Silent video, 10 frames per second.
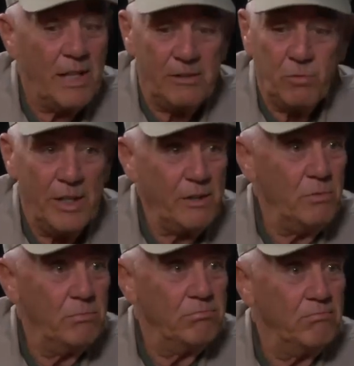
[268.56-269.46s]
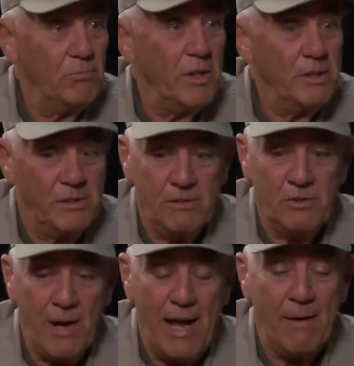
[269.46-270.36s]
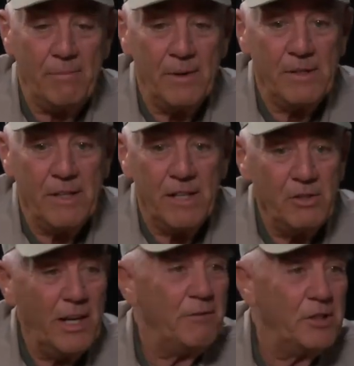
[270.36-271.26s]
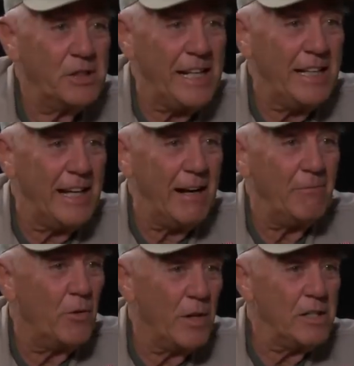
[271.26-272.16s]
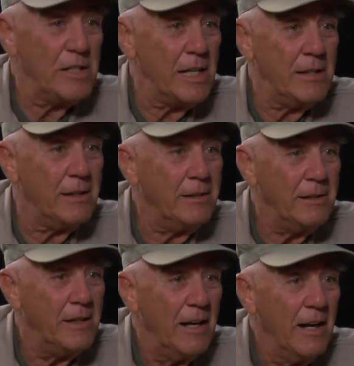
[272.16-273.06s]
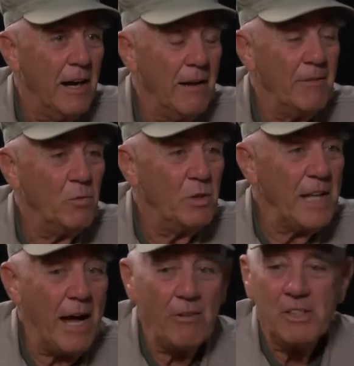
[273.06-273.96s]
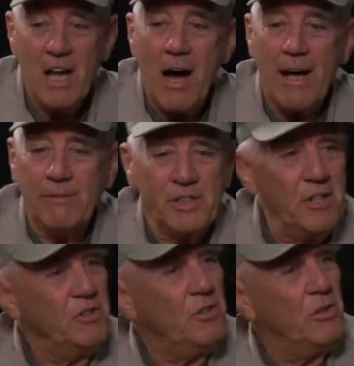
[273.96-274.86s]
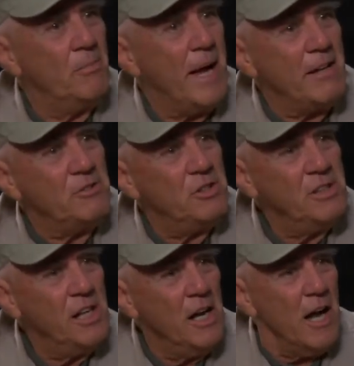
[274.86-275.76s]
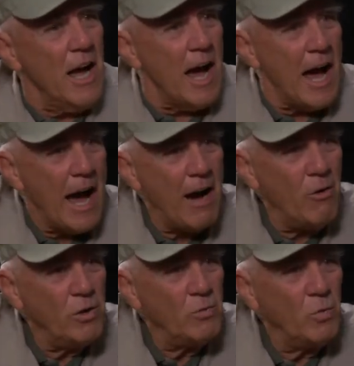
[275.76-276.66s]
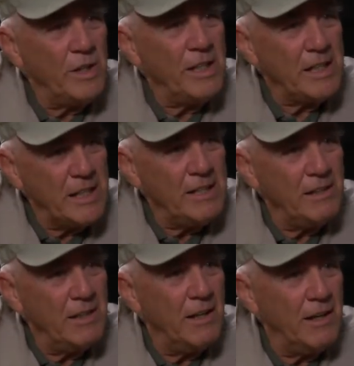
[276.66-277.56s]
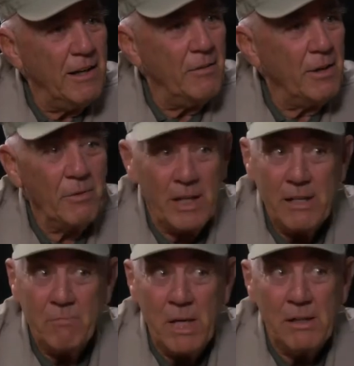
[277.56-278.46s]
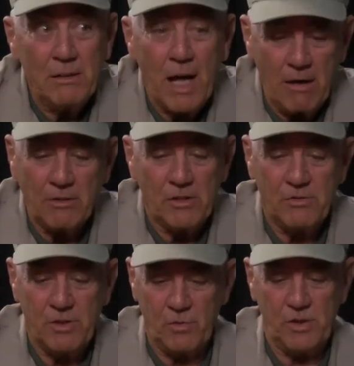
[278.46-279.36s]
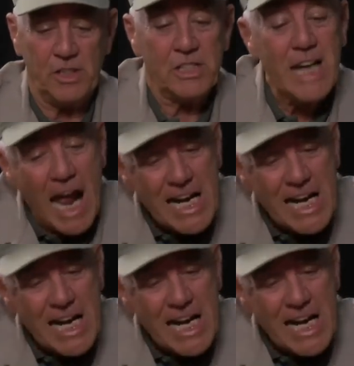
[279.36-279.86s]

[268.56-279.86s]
That's why you want to trap, and you have to skin it out before you eat it. I mean, without knives, could you imagine? How would we eat meat? You would just...